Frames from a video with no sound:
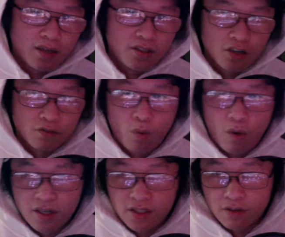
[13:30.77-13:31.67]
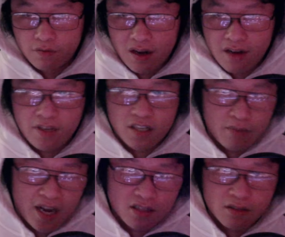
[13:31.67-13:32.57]
tier 4 and tier 5 is
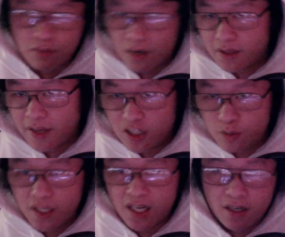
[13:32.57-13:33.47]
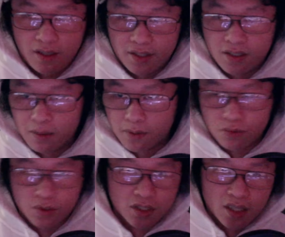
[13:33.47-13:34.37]
massive, right? The HP kind of like doubles,
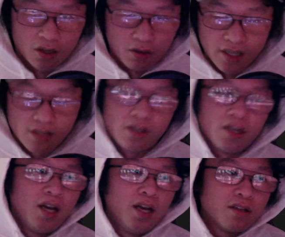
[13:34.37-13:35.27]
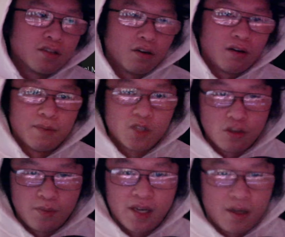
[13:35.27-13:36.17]
which is kind of crazy. So I'm
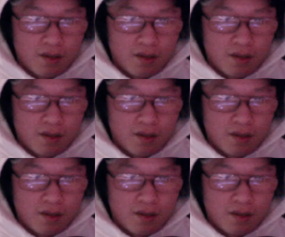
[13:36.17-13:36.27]
assuming